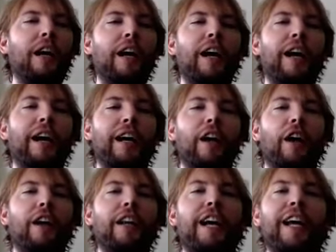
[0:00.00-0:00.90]

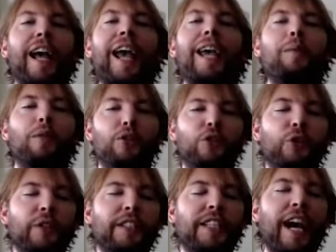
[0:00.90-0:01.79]
are not able
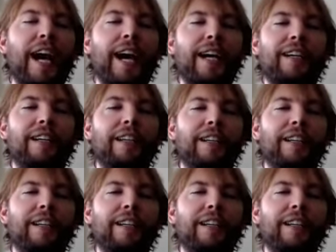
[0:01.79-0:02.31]
to attack